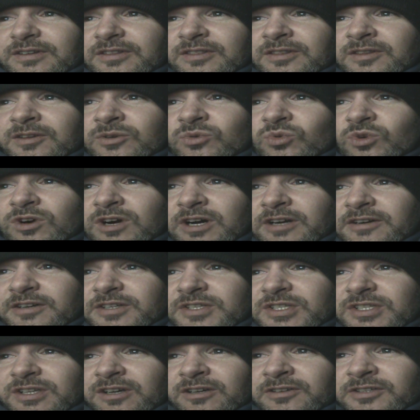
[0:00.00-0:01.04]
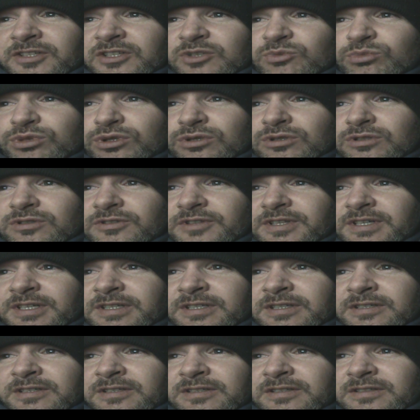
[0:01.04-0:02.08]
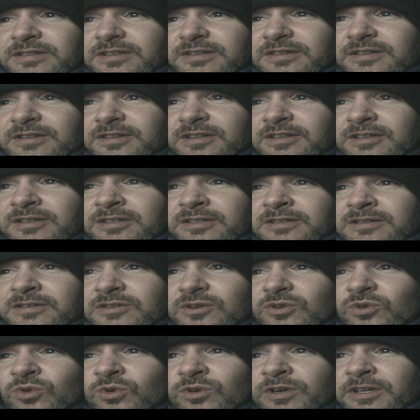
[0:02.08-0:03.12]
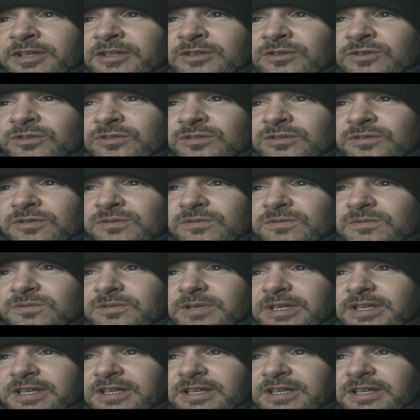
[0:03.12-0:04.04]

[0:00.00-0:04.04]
the water soluble, the oil,